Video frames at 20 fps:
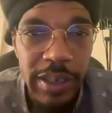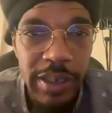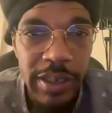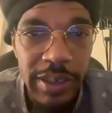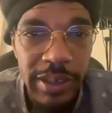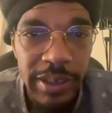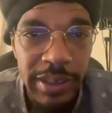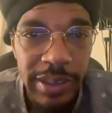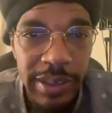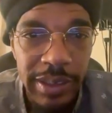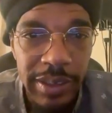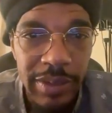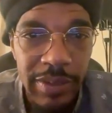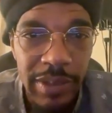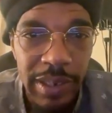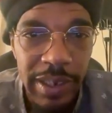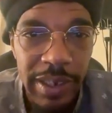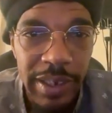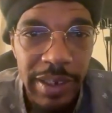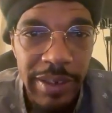to this
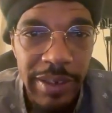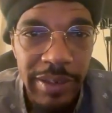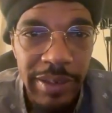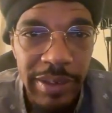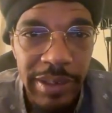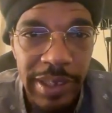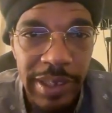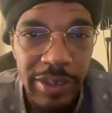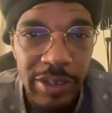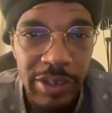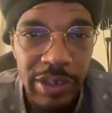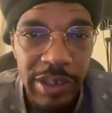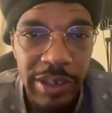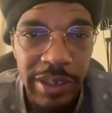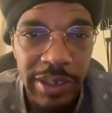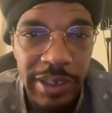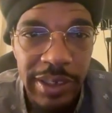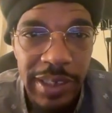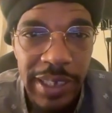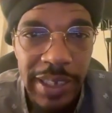right here so that you can
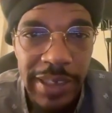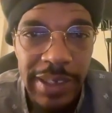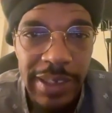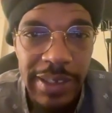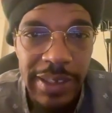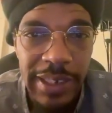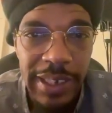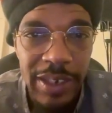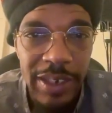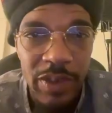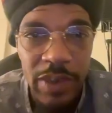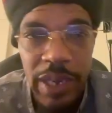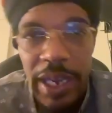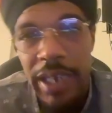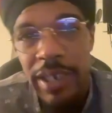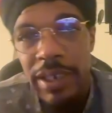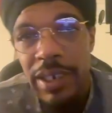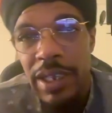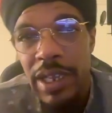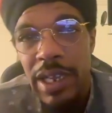select it to
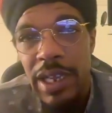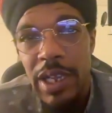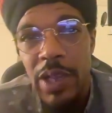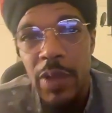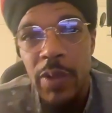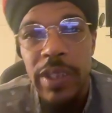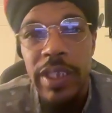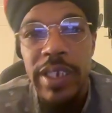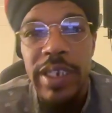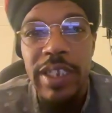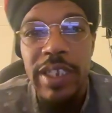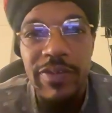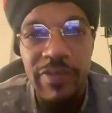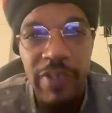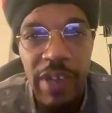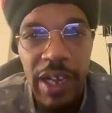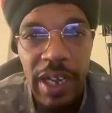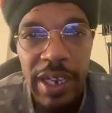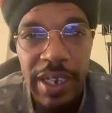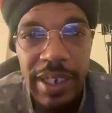interact with the
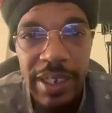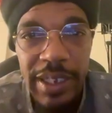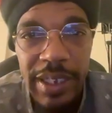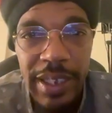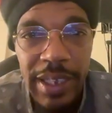DeFi.